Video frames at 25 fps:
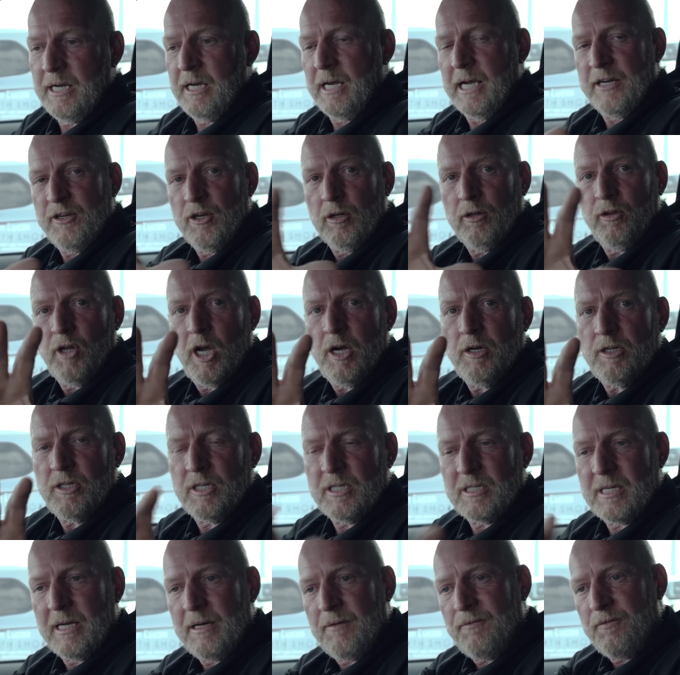And you'll
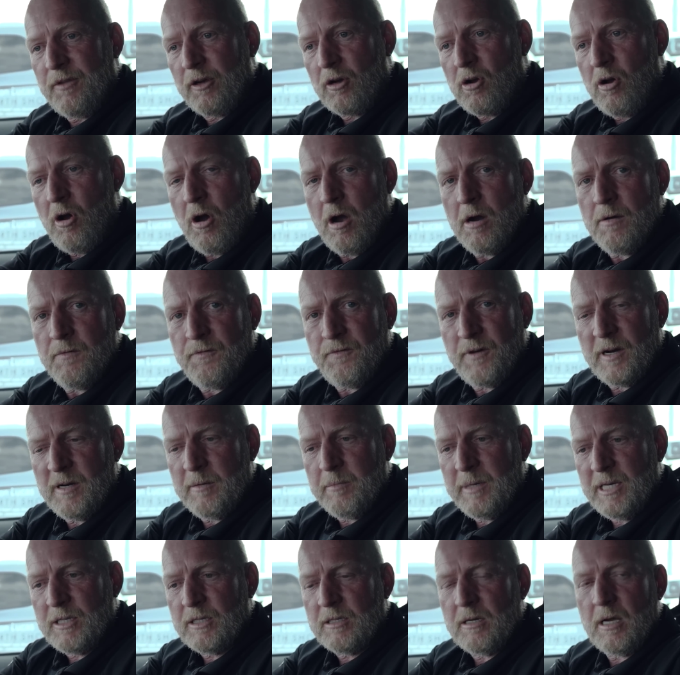notice that if the car in front
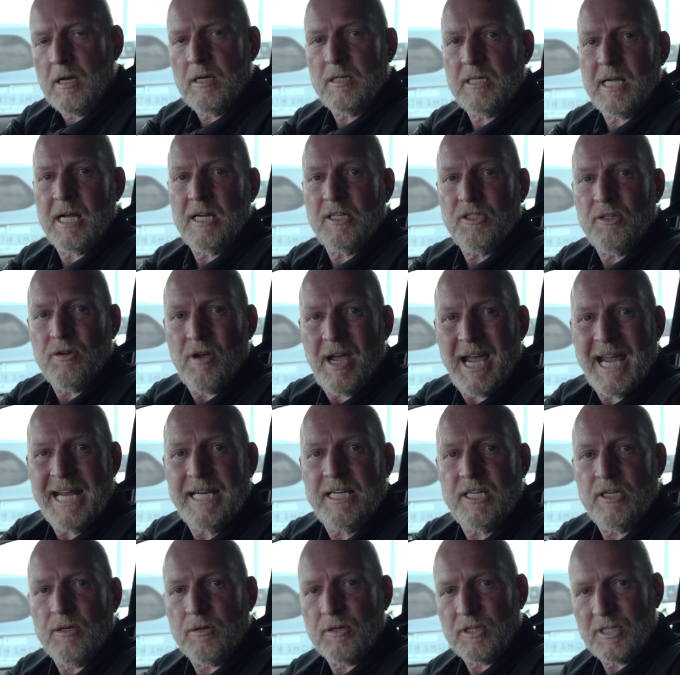of me slows down to
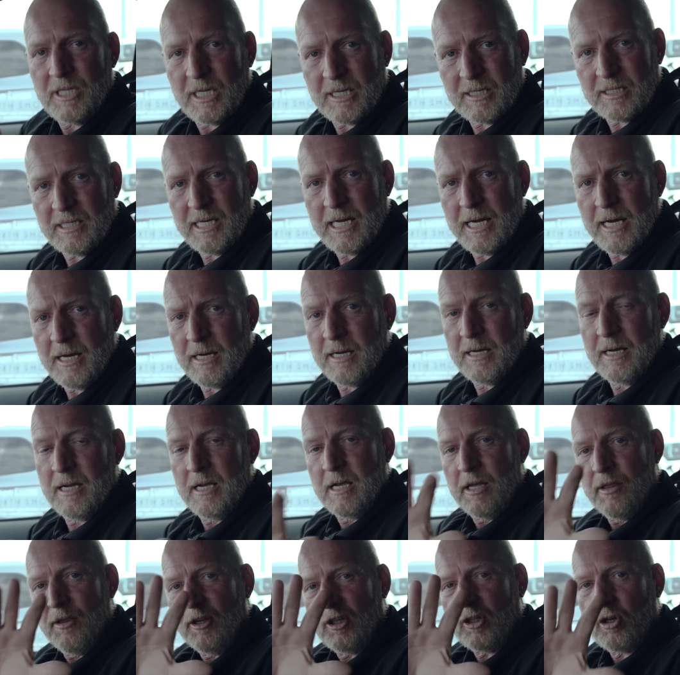80 or 60,
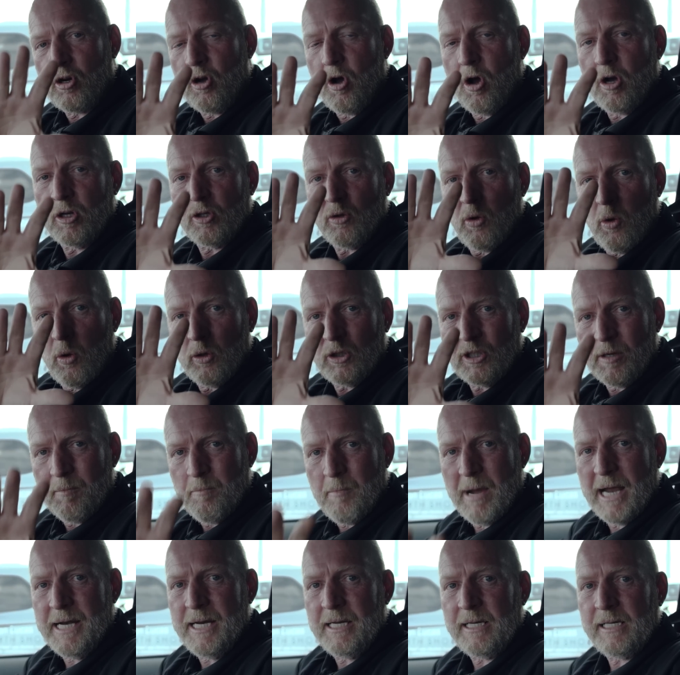this car's
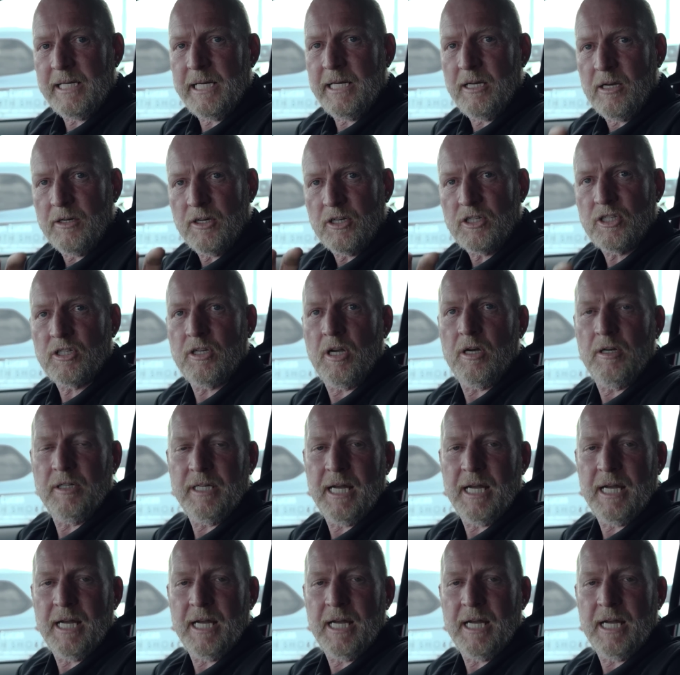automatically going to slow